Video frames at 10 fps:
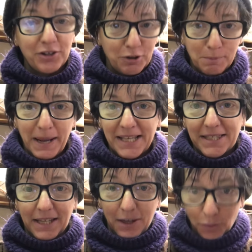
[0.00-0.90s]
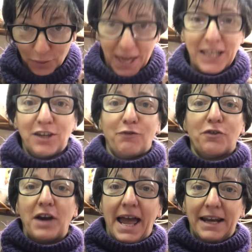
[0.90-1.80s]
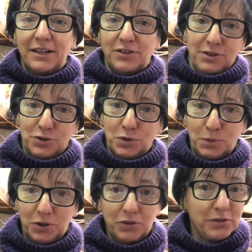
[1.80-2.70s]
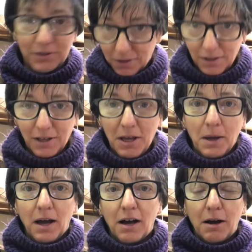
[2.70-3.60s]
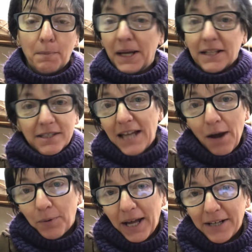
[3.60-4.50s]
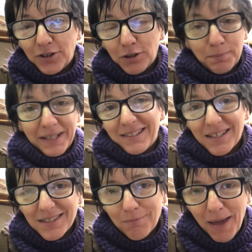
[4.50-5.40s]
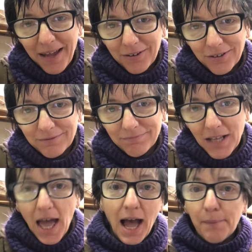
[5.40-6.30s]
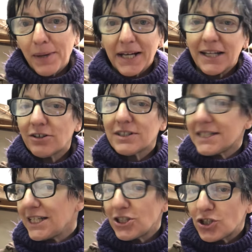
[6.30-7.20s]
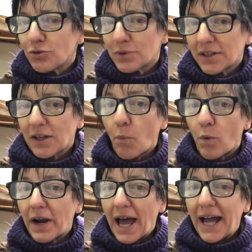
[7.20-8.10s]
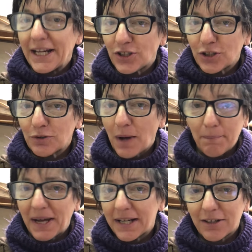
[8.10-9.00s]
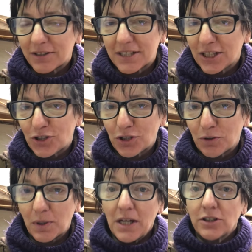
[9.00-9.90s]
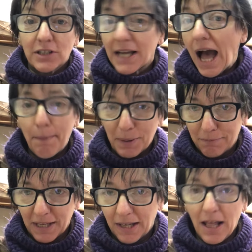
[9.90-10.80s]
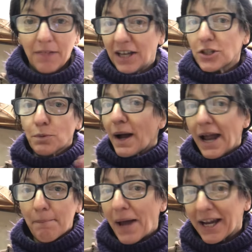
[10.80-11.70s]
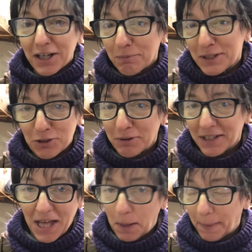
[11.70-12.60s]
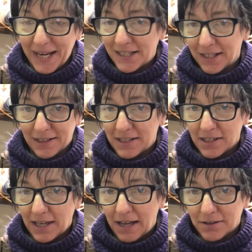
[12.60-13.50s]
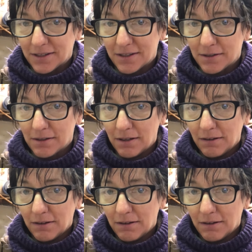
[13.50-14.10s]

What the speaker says: You're amazing. Thank you for adding to this world. It's not what I do, but it doesn't matter. I'm not here to teach you really what I do. I'm not here to teach you to copy me. That's why I'm not going to be doing a lot of painting in these classes.